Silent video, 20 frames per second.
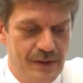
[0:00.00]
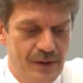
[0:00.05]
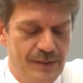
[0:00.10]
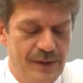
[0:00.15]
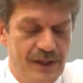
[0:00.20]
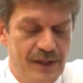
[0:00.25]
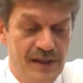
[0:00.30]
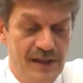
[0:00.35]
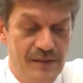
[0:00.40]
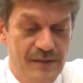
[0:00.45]

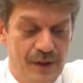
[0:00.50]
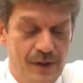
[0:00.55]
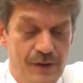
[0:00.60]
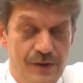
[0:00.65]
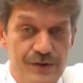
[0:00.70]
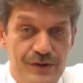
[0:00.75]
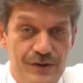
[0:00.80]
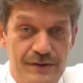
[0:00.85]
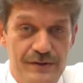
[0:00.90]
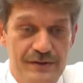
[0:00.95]
orbital
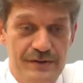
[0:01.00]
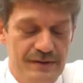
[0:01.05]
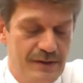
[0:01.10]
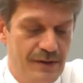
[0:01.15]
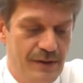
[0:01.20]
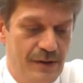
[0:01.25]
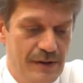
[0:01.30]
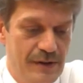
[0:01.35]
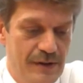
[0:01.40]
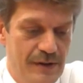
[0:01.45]
motion
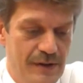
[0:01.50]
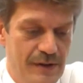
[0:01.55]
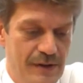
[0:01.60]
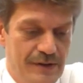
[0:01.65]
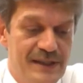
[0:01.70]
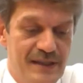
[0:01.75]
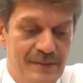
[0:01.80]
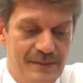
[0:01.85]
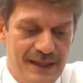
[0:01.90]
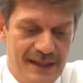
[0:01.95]
called
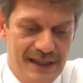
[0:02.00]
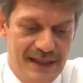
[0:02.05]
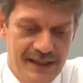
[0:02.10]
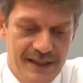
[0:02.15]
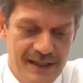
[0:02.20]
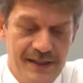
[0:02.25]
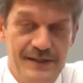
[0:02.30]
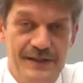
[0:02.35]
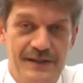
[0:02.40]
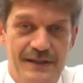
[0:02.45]
orbital
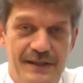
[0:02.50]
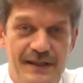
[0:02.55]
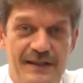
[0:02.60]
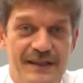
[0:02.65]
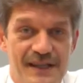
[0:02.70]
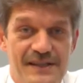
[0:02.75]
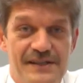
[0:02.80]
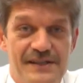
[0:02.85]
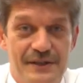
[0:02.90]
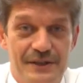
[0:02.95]
mechanics,
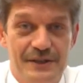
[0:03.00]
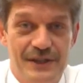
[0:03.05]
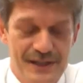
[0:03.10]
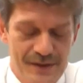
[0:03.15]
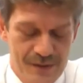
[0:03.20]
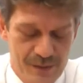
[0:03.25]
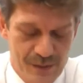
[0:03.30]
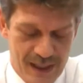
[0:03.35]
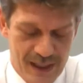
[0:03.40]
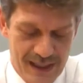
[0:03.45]
and that's the
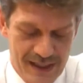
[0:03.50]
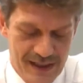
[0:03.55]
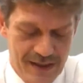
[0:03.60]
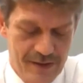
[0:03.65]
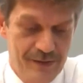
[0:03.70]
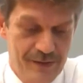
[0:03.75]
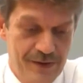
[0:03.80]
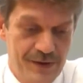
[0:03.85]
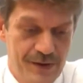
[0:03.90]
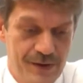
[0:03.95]
reason why
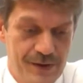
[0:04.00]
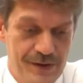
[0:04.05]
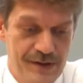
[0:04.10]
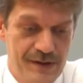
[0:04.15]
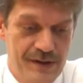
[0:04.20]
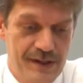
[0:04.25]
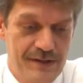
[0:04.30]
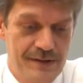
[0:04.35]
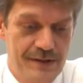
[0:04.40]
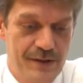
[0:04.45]
I've
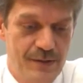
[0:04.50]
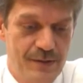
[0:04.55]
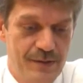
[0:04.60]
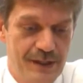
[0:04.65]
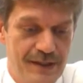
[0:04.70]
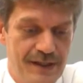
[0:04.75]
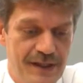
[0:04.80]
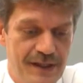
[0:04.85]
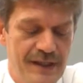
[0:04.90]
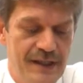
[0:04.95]
chosen this
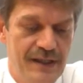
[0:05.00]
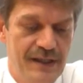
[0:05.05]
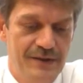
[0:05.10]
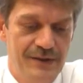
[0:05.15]
topic